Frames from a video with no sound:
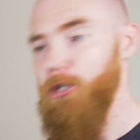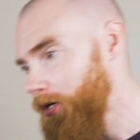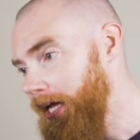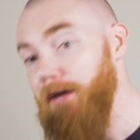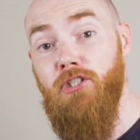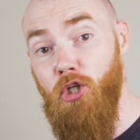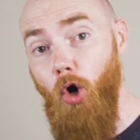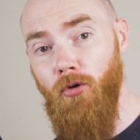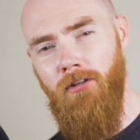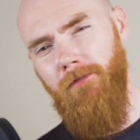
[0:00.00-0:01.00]
Creative
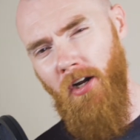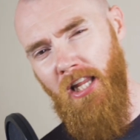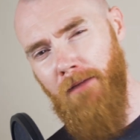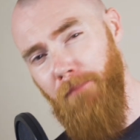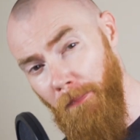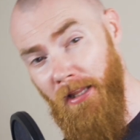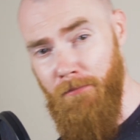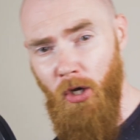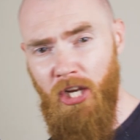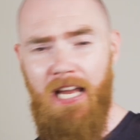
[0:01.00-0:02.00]
Scotland funnelling public
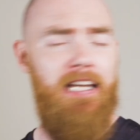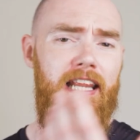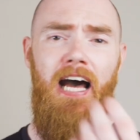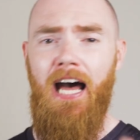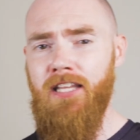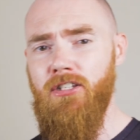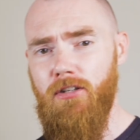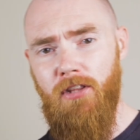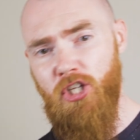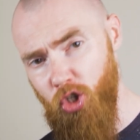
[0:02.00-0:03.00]
money into the hands
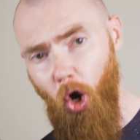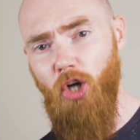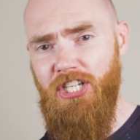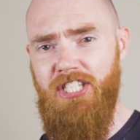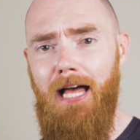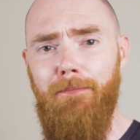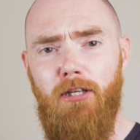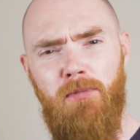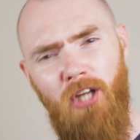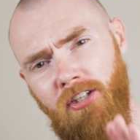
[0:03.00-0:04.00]
of the Scottish
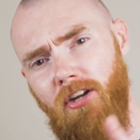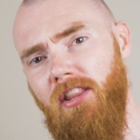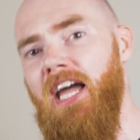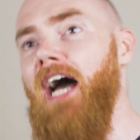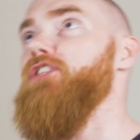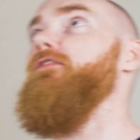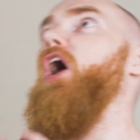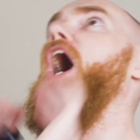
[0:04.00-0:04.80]
establishment under the guise of